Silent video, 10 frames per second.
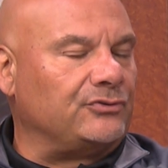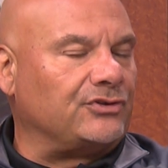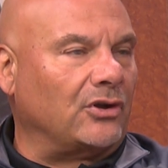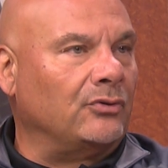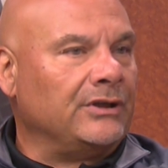
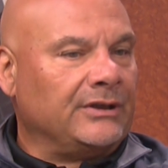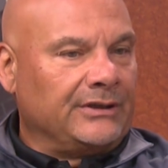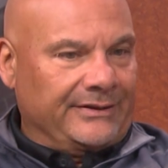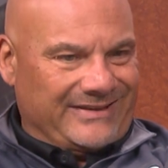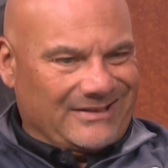So
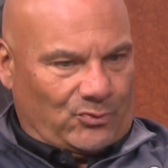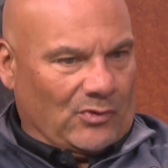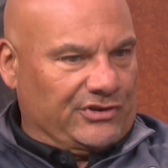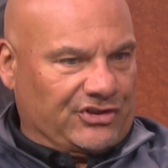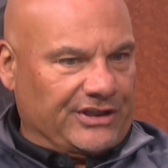that's
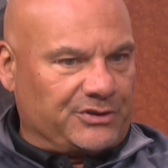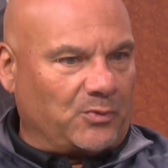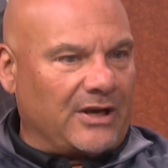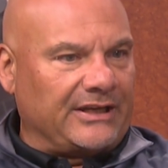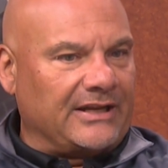where it sits
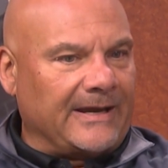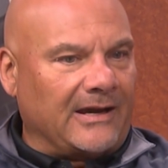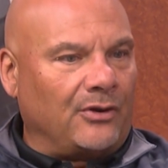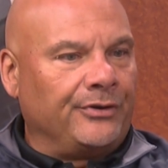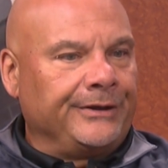right
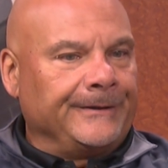now.